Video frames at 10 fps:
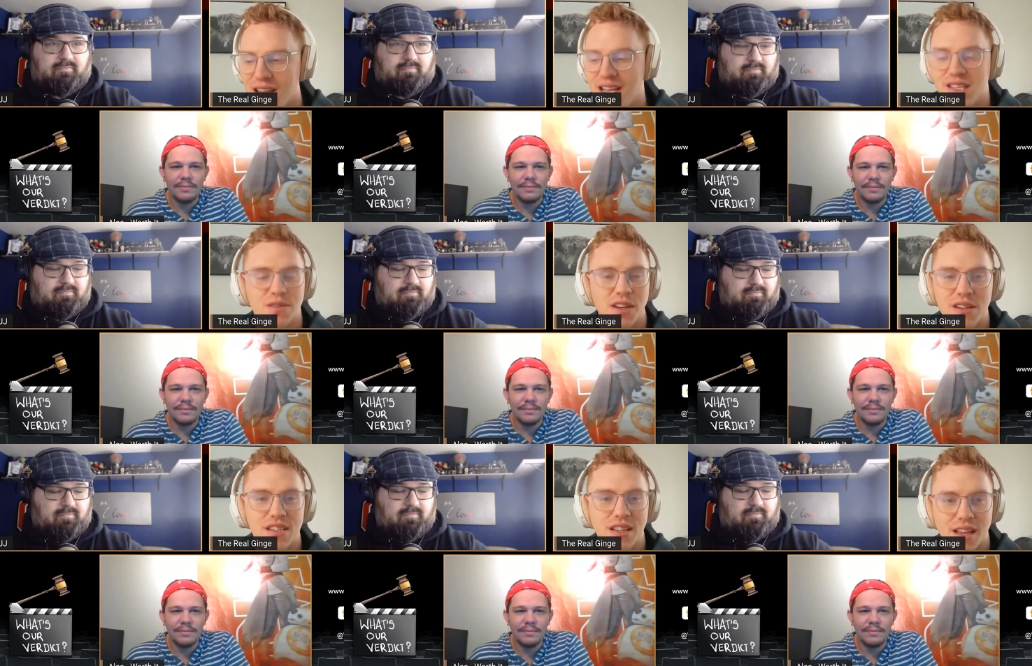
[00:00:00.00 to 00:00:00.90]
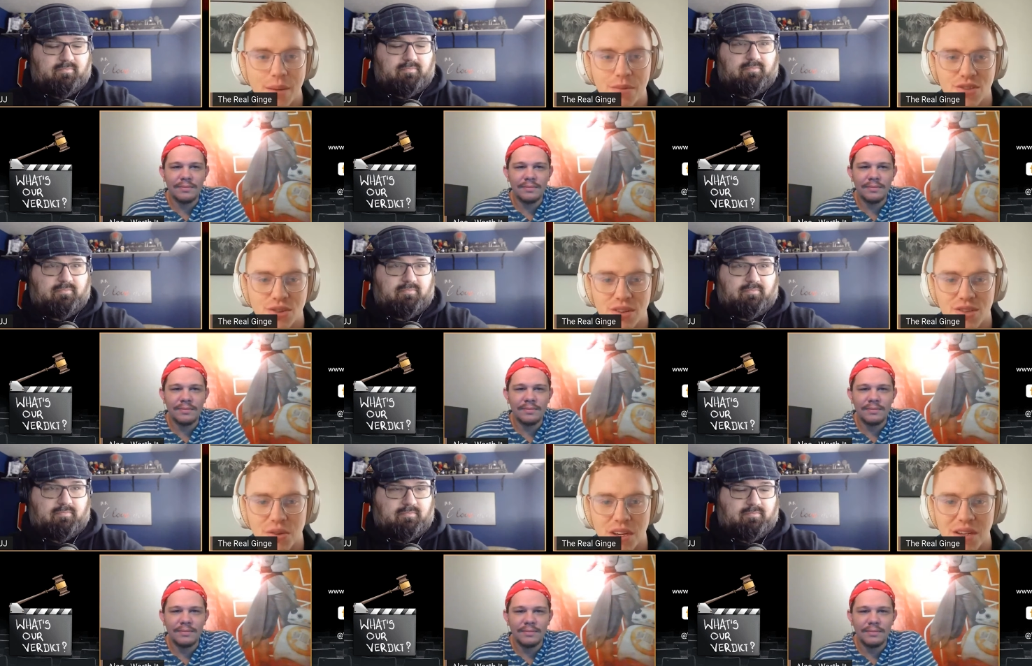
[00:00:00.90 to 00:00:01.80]
Speaker 1: It's fun to see the chemistry on
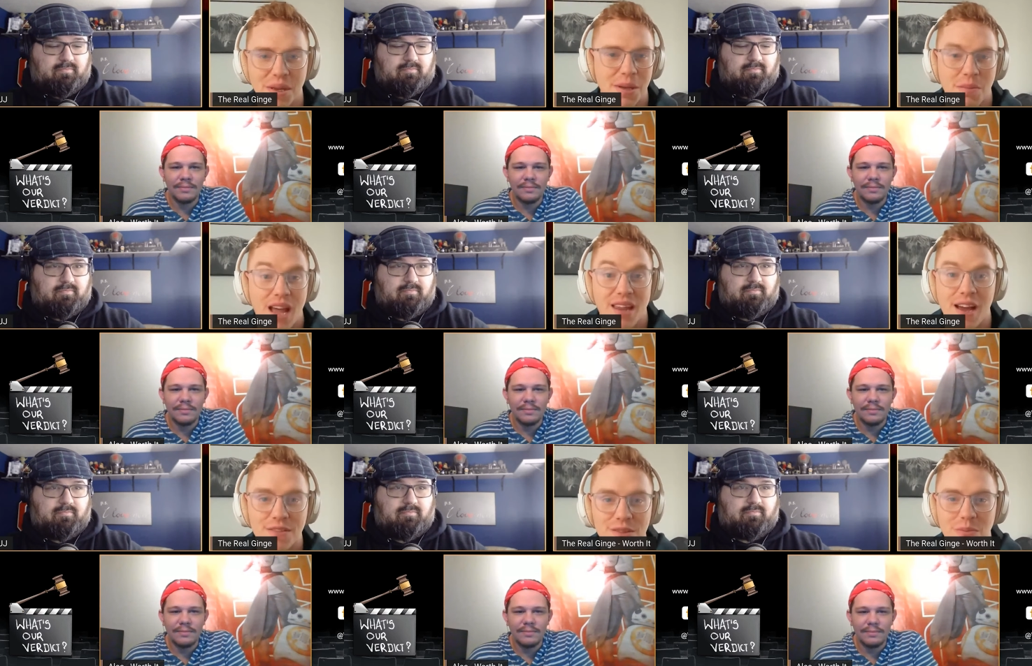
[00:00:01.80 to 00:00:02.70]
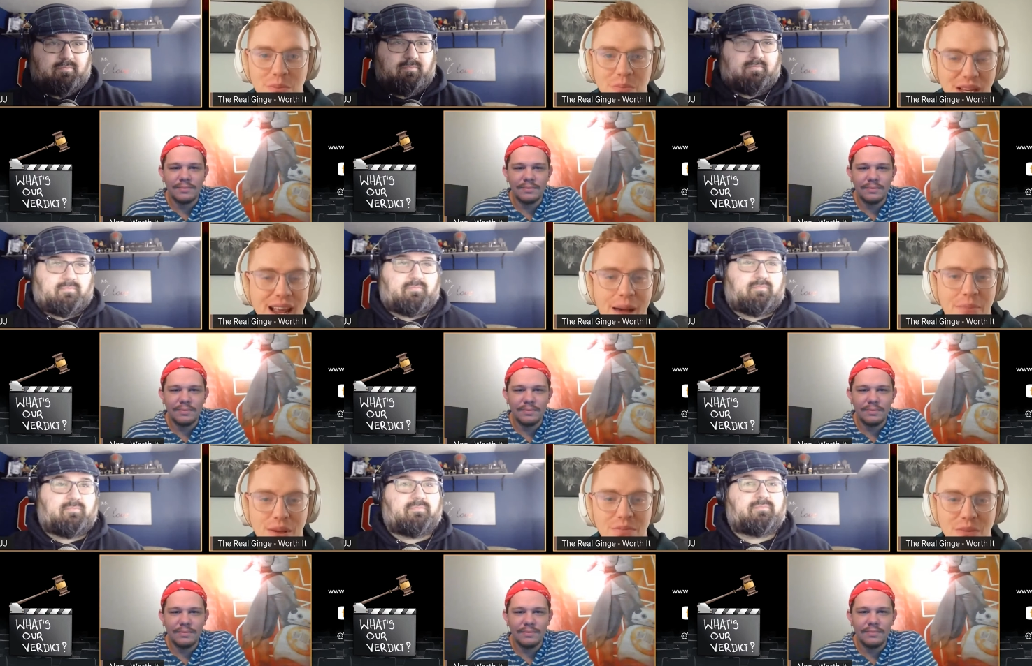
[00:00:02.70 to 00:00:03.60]
screen. And I left being
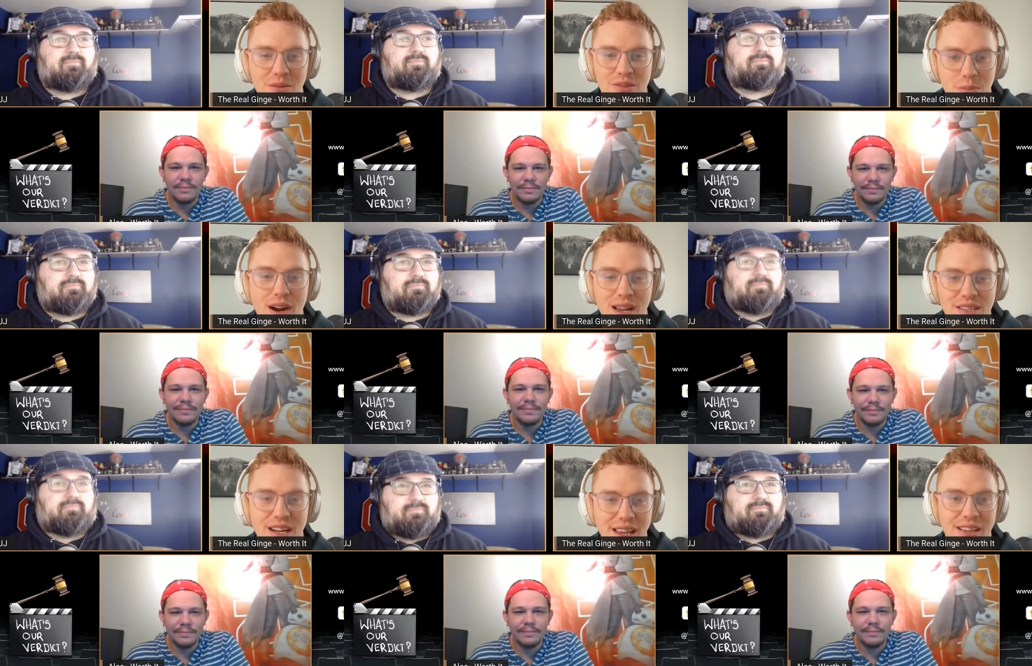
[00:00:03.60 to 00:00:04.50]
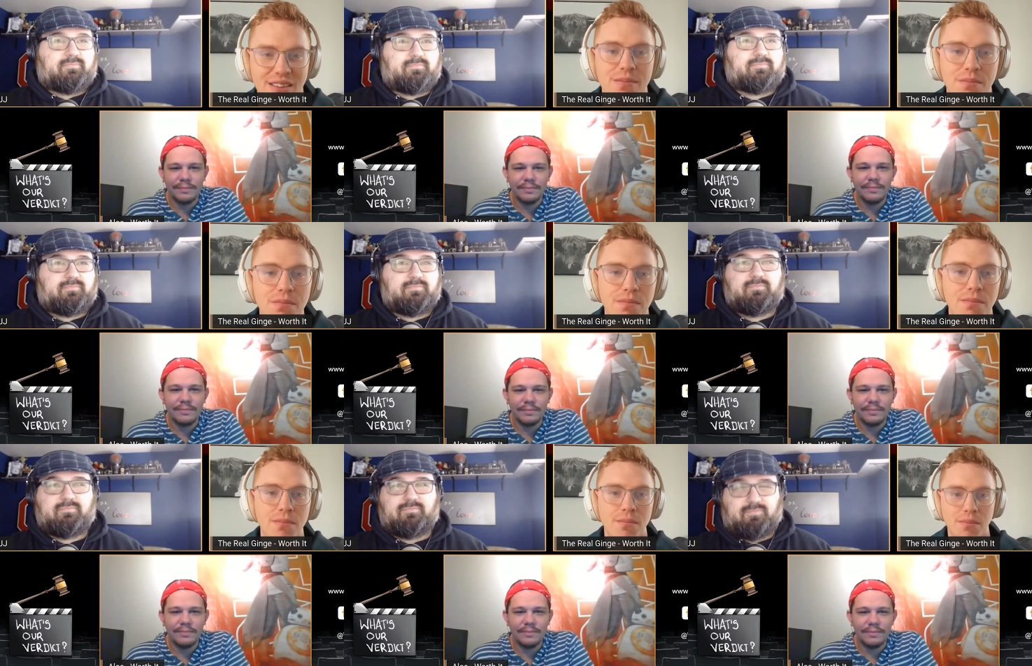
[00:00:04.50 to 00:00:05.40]
happy. I was surprised and I liked it.
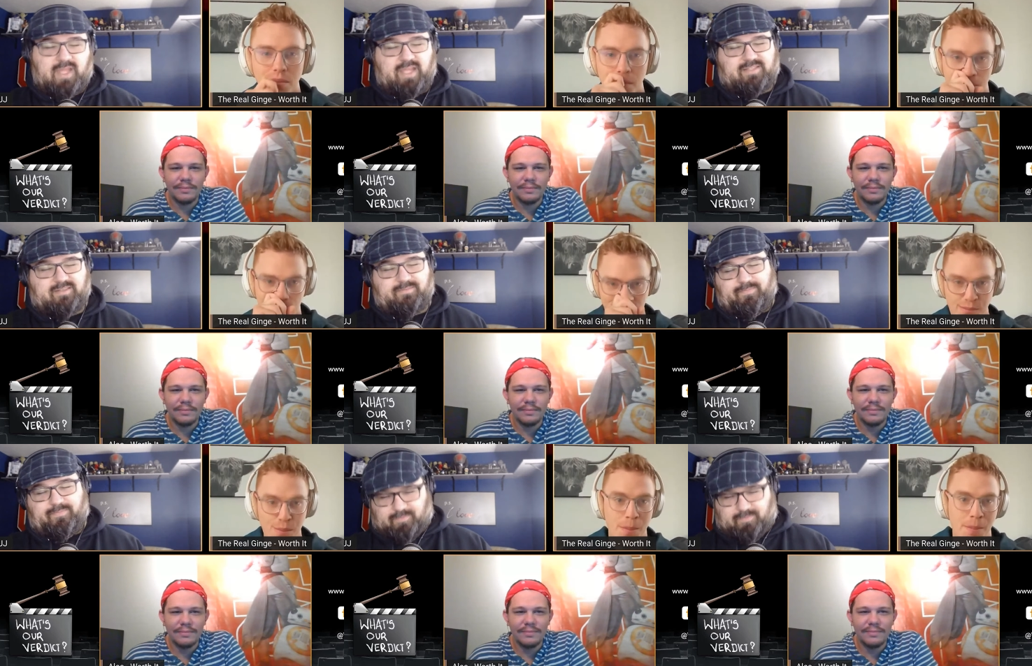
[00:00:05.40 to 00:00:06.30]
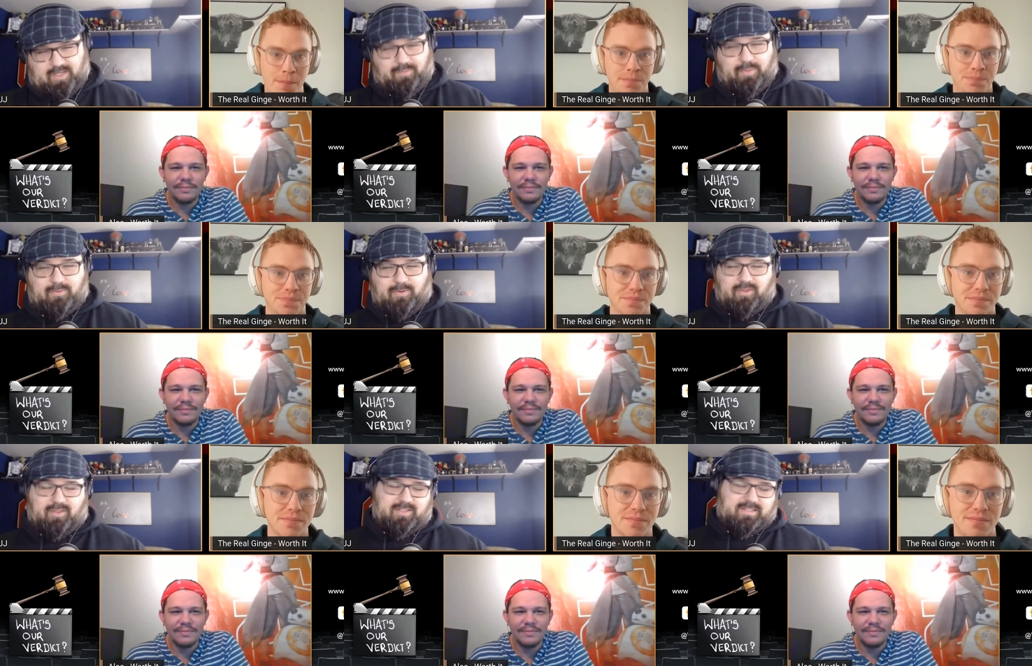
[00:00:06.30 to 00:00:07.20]
Speaker 2: Nice. Couple of
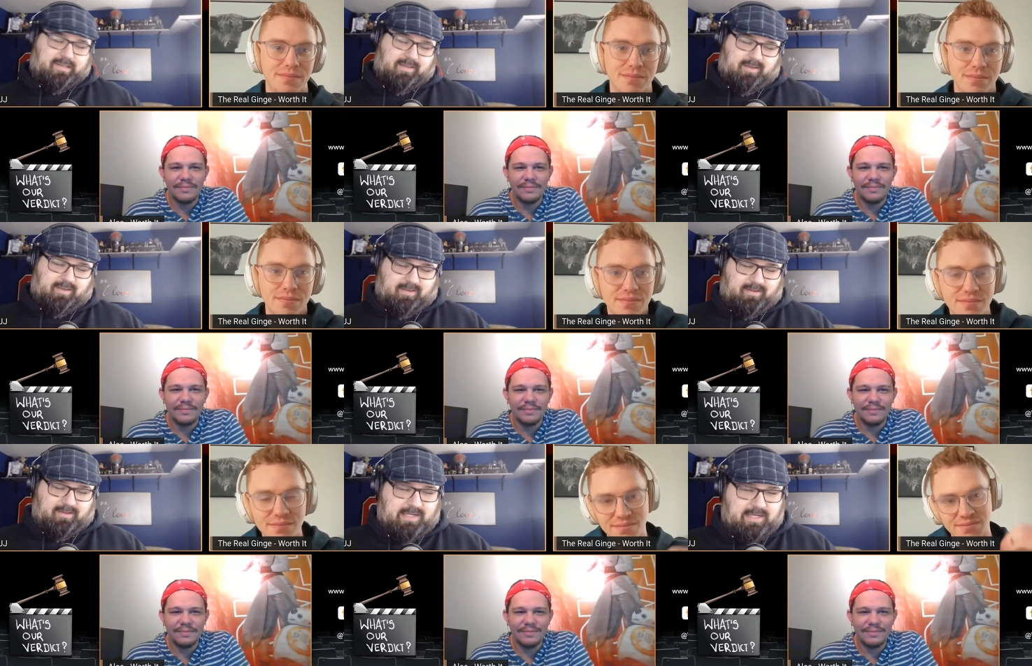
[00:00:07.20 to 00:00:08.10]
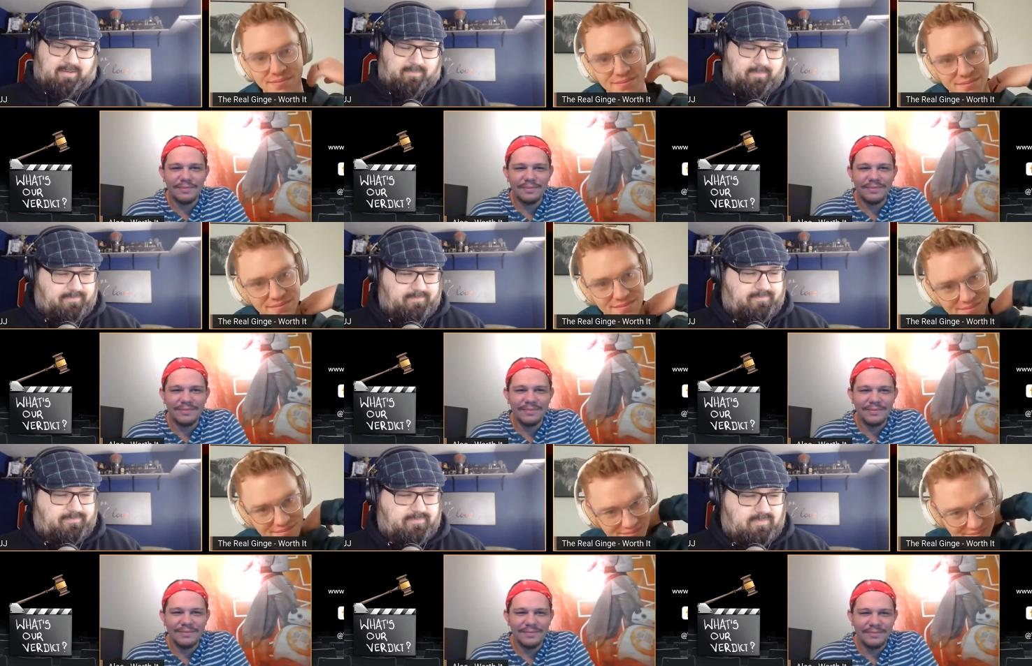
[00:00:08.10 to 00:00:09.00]
worth it. Um,
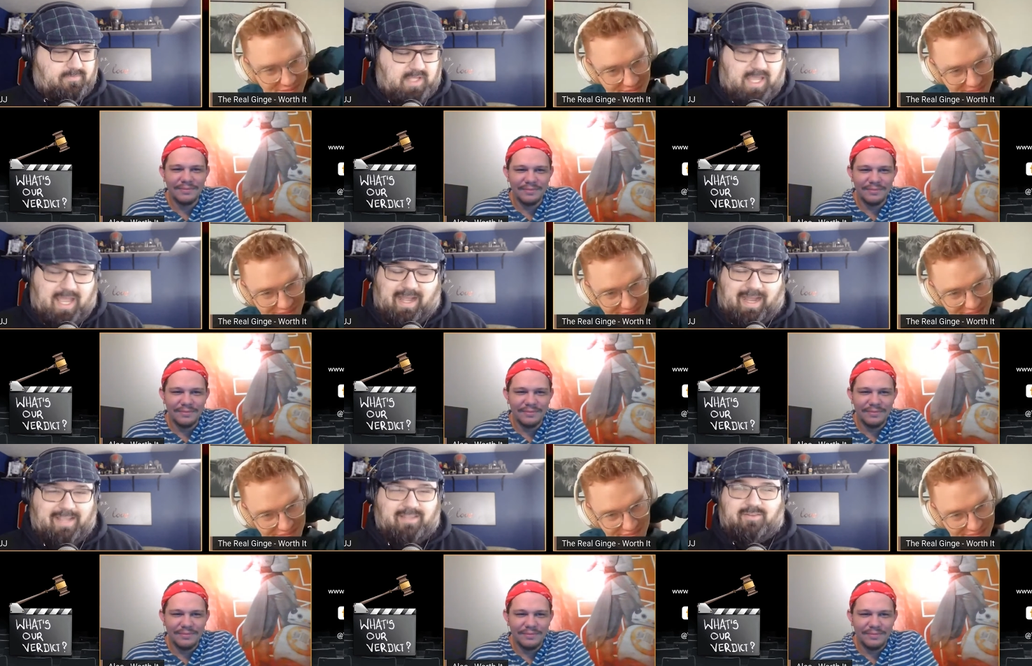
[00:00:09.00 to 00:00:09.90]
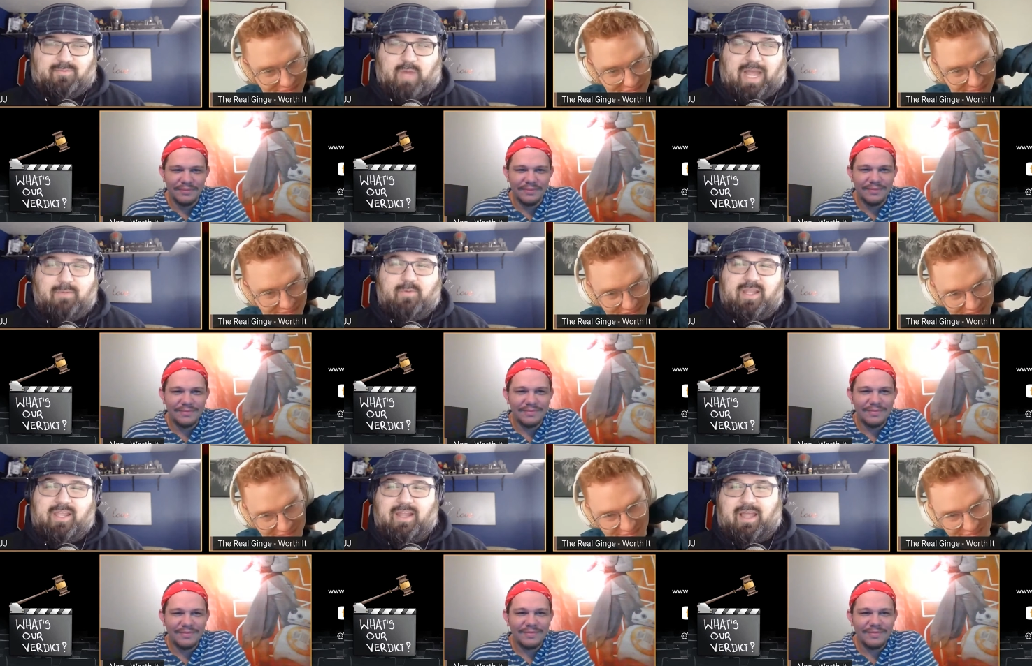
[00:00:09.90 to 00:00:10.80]
yeah, I I went
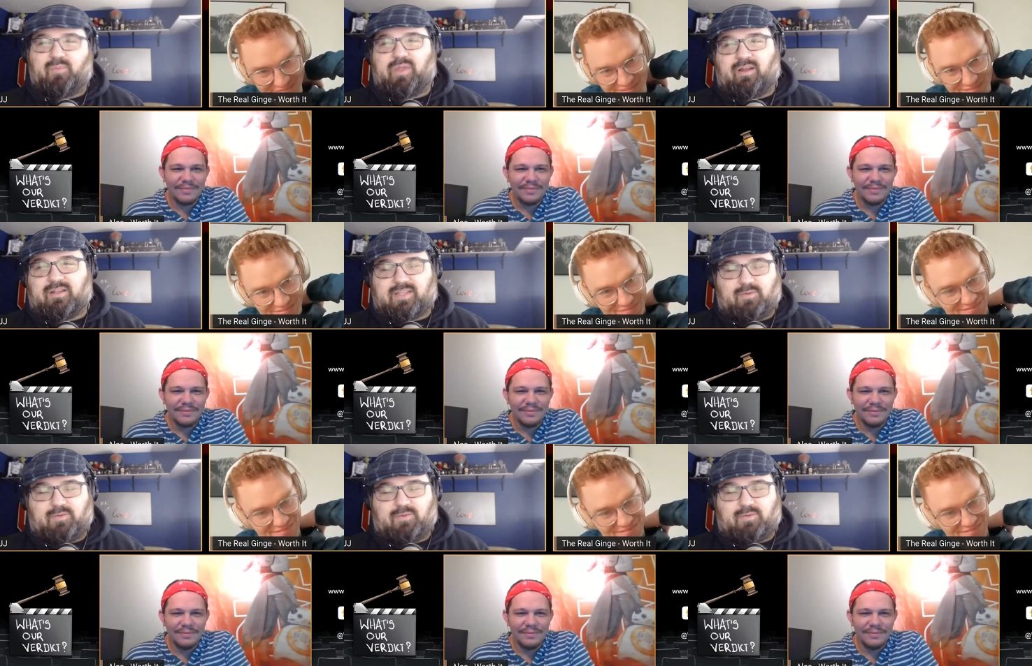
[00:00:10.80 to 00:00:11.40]
in, I'll be honest, I